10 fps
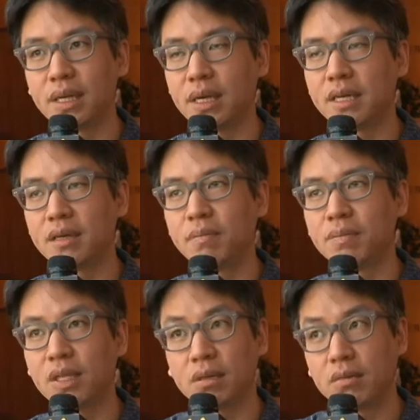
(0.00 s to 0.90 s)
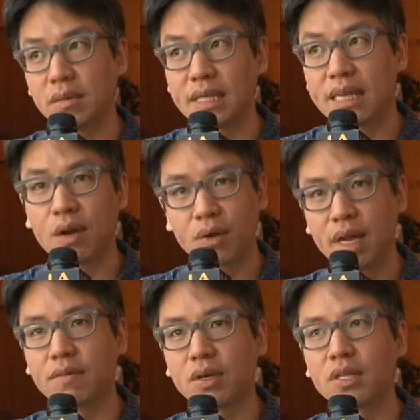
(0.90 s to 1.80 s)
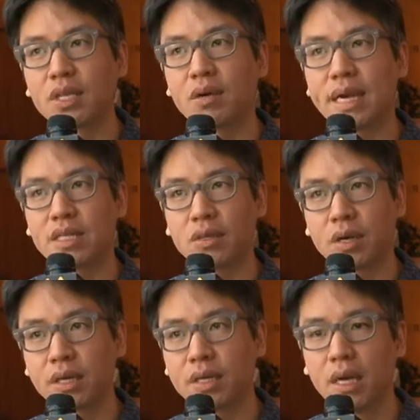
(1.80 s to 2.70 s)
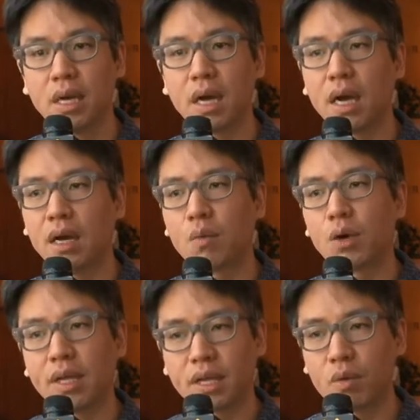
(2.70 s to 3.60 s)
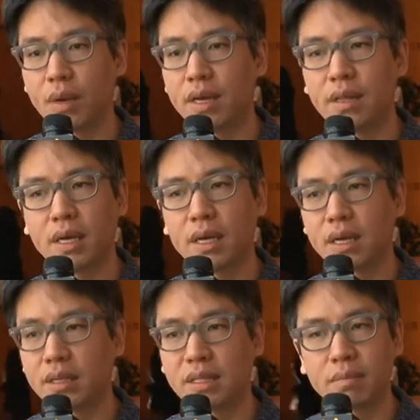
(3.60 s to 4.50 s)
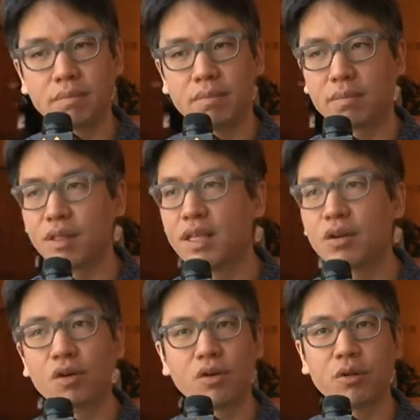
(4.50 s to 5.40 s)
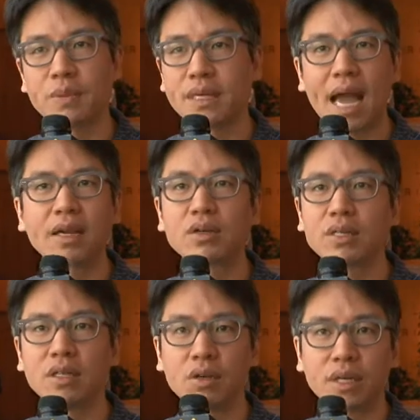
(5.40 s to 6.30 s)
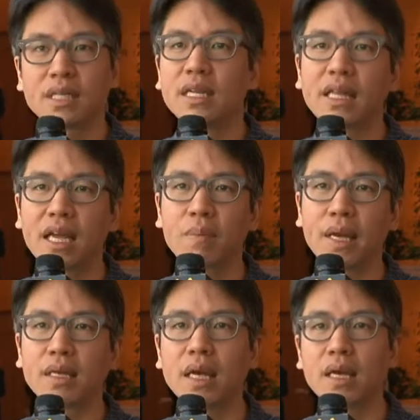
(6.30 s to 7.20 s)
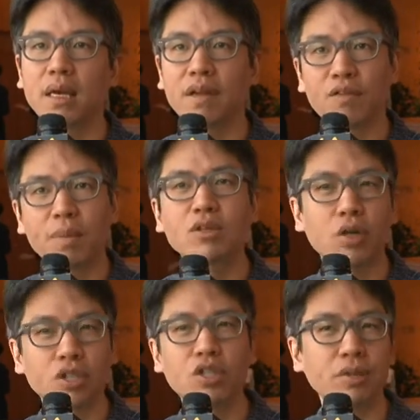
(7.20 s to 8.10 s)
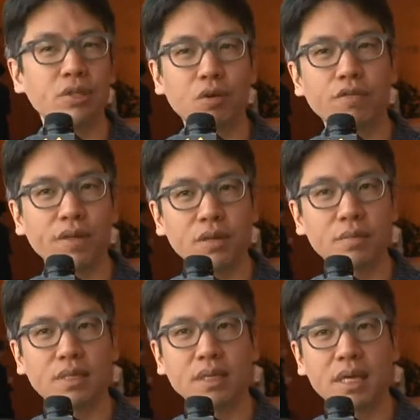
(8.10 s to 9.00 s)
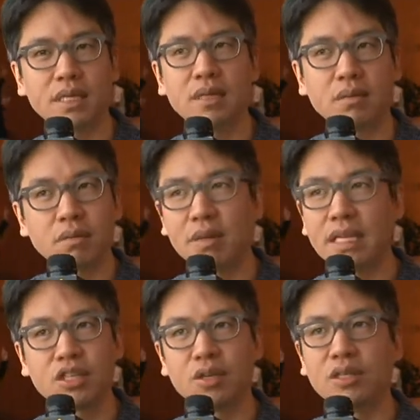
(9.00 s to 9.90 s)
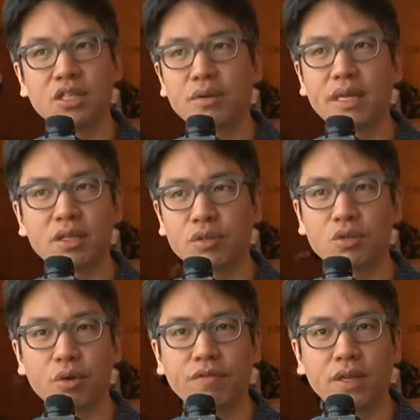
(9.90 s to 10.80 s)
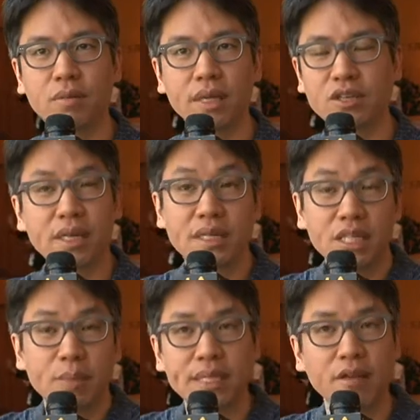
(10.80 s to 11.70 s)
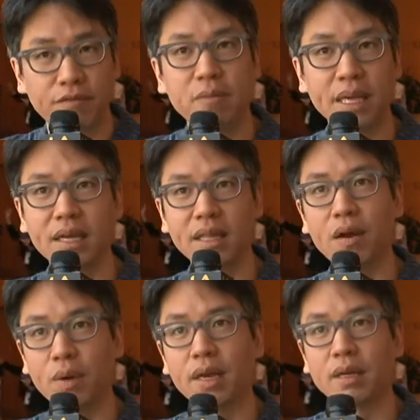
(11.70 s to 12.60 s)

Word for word: it. Um, so it's now or never. So I started uh, working with uh, some theater groups and actors in New York City that I'd met, uh, and from there started shooting short films. And so each year just tried to do a short film and tried to teach myself filmmaking that way